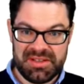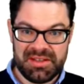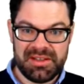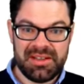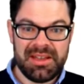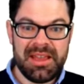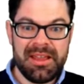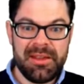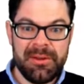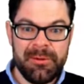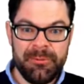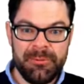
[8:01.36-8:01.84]

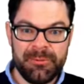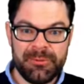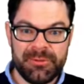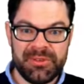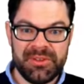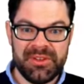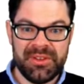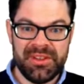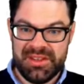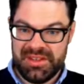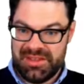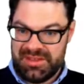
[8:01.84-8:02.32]

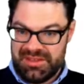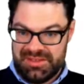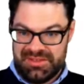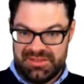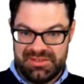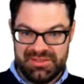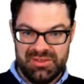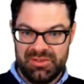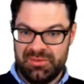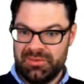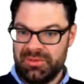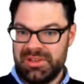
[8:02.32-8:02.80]
left
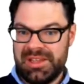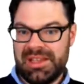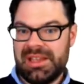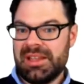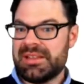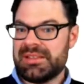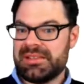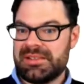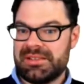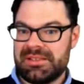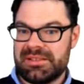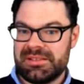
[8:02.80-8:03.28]
don't
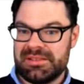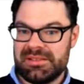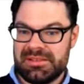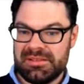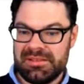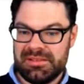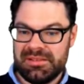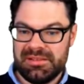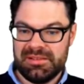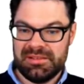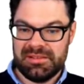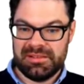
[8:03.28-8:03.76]
get
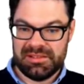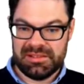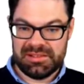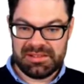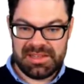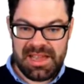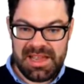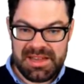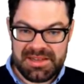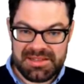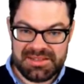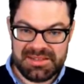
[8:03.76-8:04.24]

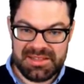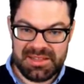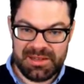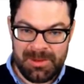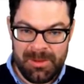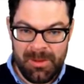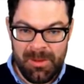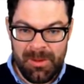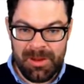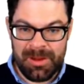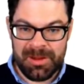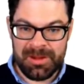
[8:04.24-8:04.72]
taxed at
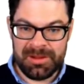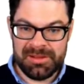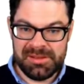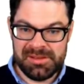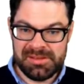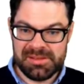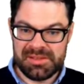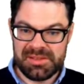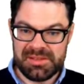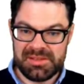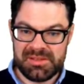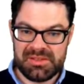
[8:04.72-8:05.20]

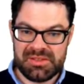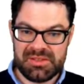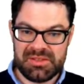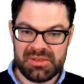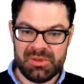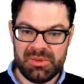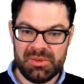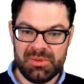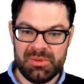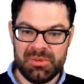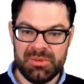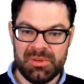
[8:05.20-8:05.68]
all.
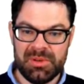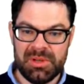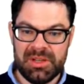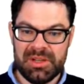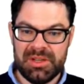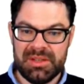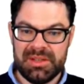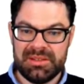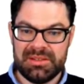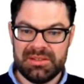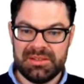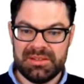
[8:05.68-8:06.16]
So
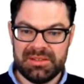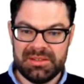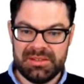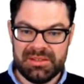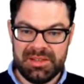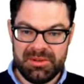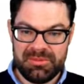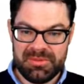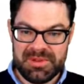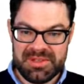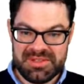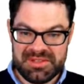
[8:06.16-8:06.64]

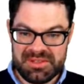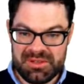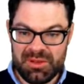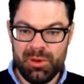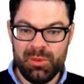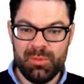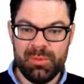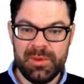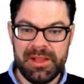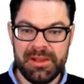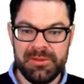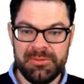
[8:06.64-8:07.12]
there is no
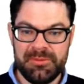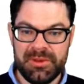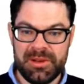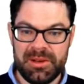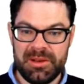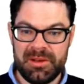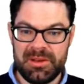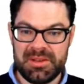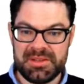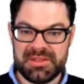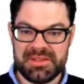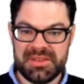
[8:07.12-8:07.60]
welfare
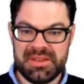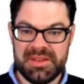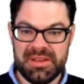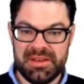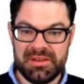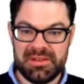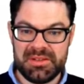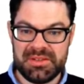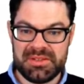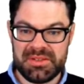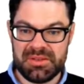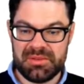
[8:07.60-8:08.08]
loss
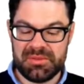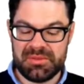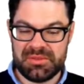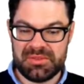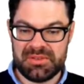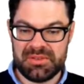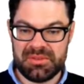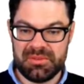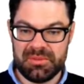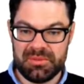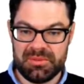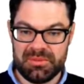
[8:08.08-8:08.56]
here. So
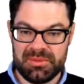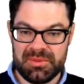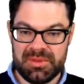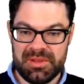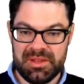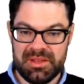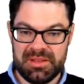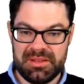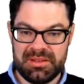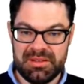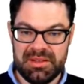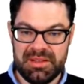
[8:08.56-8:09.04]

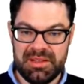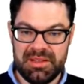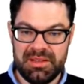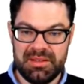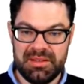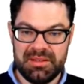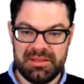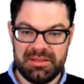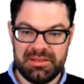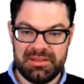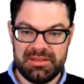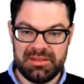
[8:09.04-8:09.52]

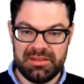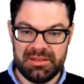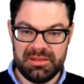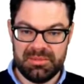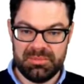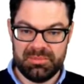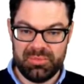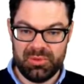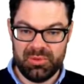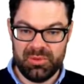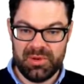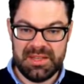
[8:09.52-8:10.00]

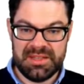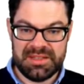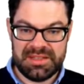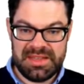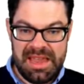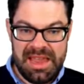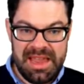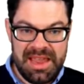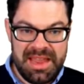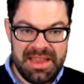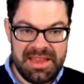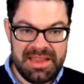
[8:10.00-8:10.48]
the point
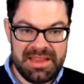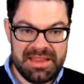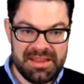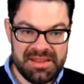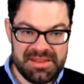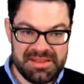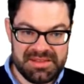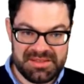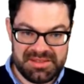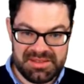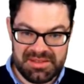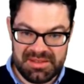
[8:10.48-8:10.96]
A
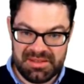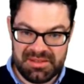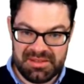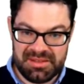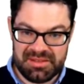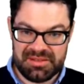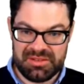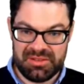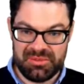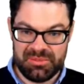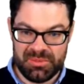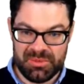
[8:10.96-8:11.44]
is
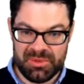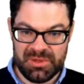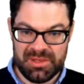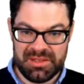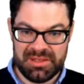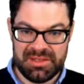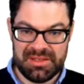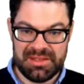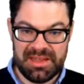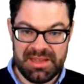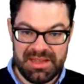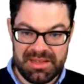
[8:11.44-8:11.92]
the
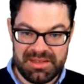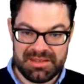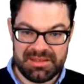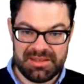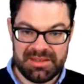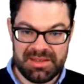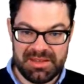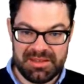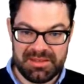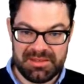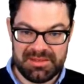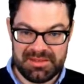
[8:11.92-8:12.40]
one
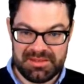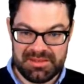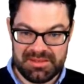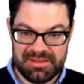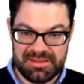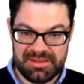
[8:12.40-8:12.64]
that